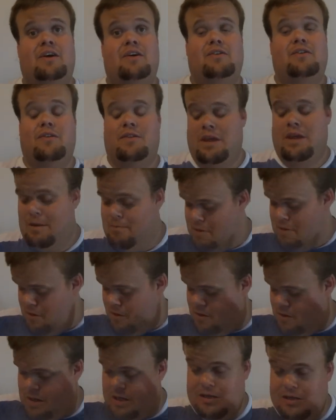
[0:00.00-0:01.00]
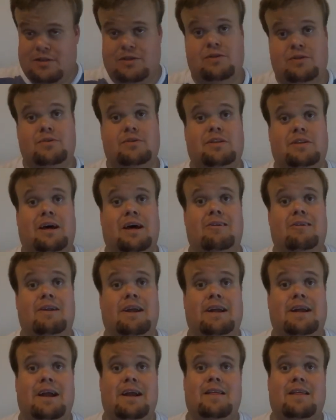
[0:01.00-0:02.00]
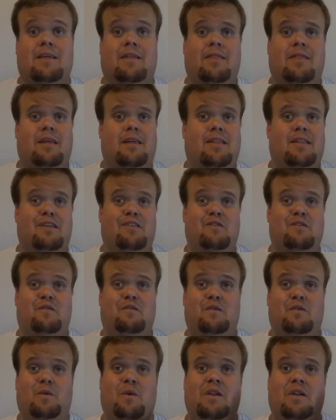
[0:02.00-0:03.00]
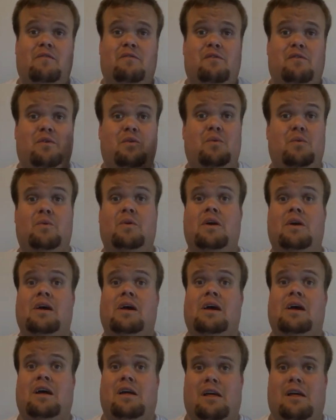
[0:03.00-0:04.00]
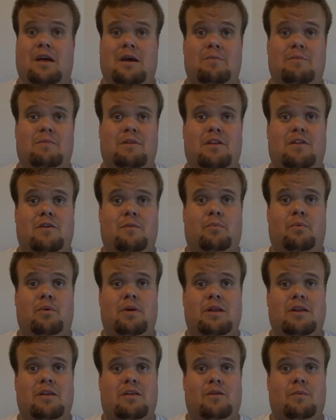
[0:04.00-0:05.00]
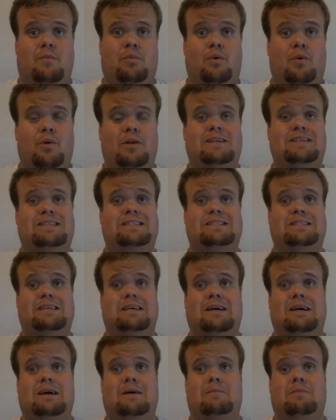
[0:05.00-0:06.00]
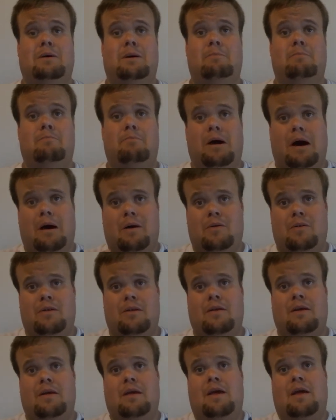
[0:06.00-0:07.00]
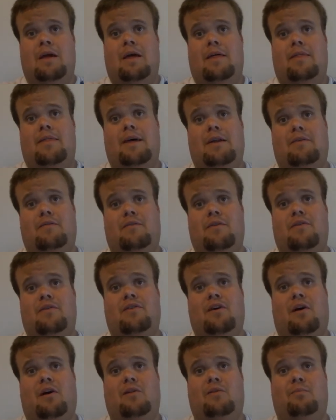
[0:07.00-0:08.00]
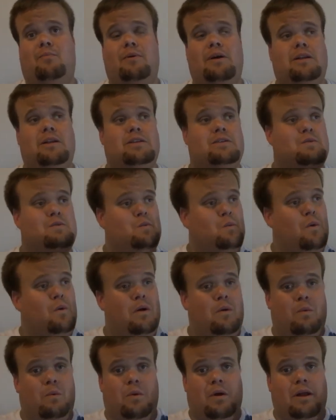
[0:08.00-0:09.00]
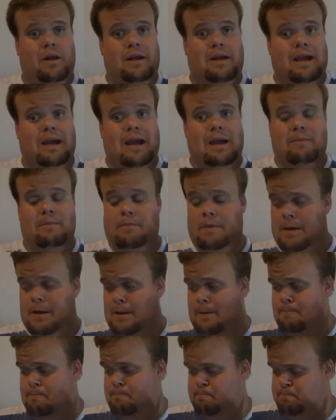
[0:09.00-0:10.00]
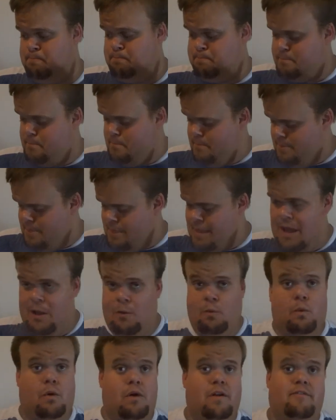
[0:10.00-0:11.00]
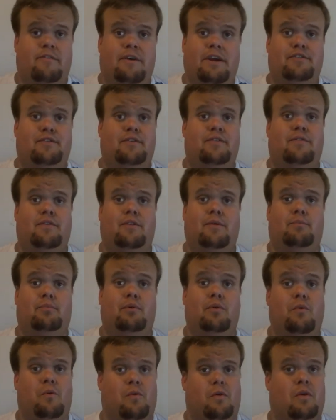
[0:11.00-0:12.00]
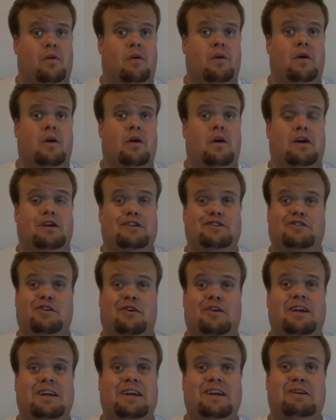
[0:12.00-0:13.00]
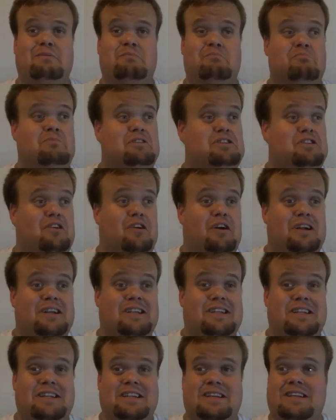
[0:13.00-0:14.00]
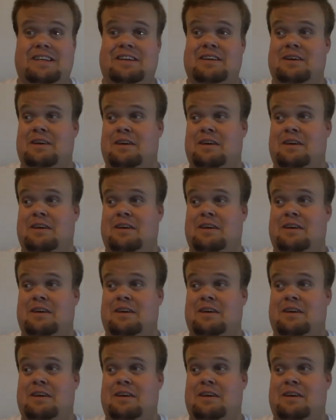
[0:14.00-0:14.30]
to them and hard luck to the Hurricanes. I think there's quite a few disappointed supporters about that result, but what a game, and what a victory for the Bulls. Shocking majority